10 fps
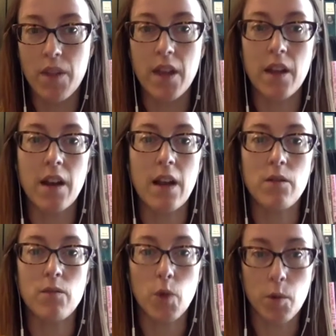it
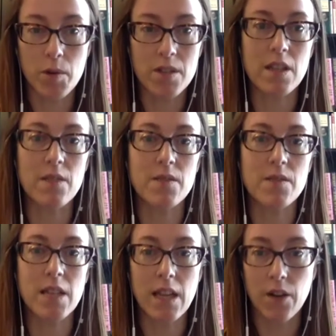and roll up our sleeves
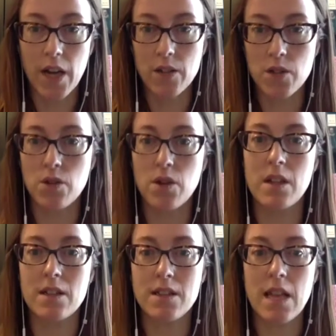and get our hands dirty
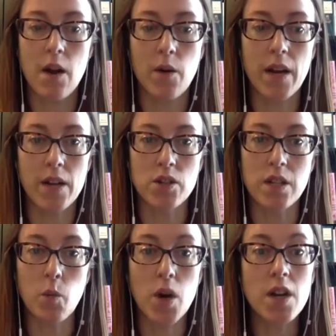and see how it actually
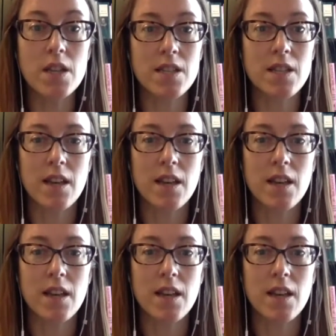works.